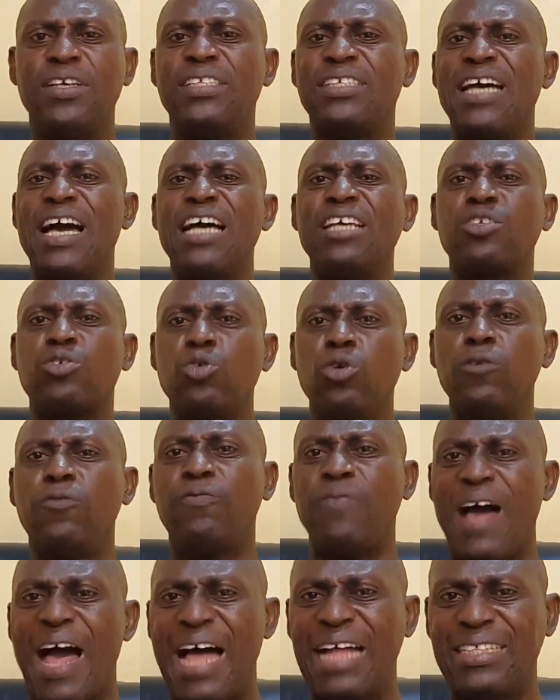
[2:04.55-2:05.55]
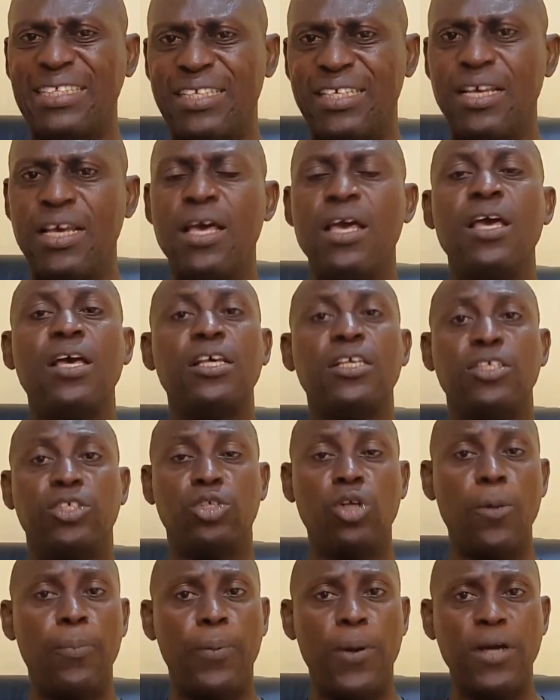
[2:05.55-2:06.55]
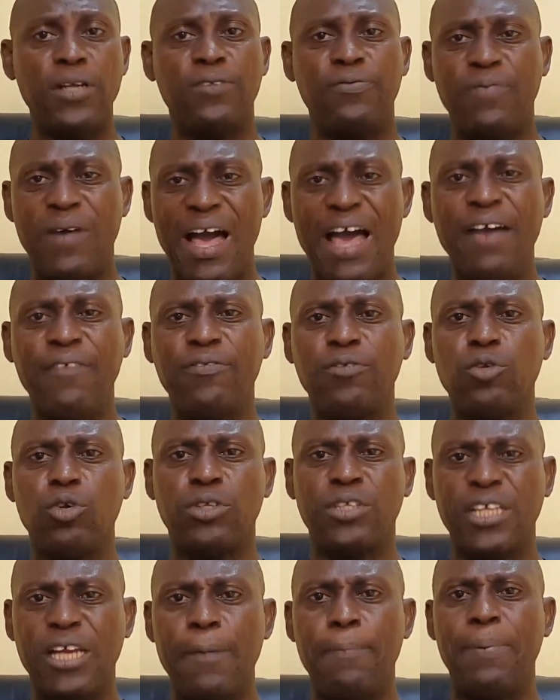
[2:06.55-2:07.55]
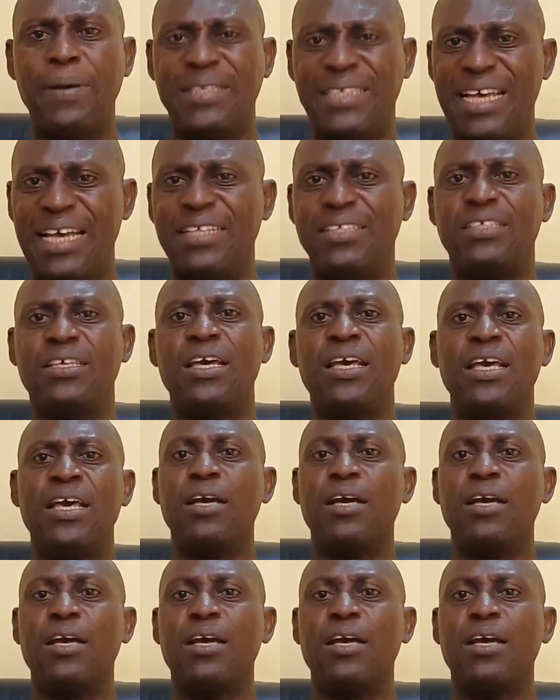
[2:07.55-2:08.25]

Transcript: It has crude fat, 0.5 to 3%.